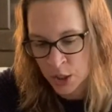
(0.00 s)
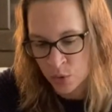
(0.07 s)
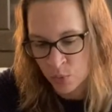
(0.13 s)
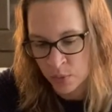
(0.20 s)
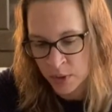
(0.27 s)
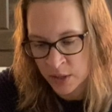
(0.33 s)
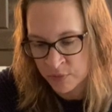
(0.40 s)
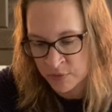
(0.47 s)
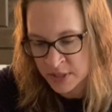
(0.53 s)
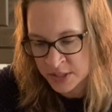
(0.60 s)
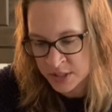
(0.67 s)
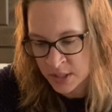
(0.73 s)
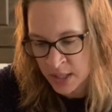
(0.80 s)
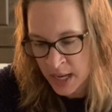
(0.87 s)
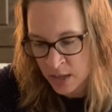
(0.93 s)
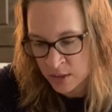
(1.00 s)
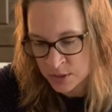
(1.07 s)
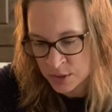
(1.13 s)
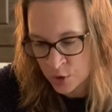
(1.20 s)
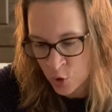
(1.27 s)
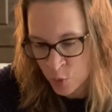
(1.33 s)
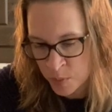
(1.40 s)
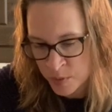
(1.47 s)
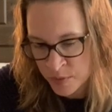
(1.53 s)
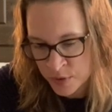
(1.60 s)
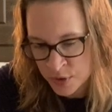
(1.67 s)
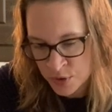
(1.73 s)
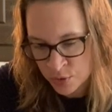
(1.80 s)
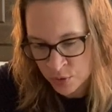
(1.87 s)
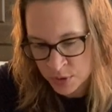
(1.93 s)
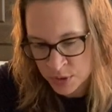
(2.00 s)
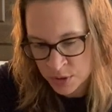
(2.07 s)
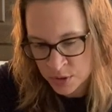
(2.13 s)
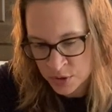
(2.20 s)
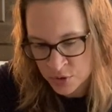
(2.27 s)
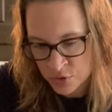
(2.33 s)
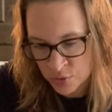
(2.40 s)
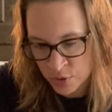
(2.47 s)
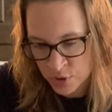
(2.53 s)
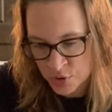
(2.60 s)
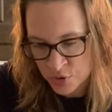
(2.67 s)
When I reached the house and opened the door to the storage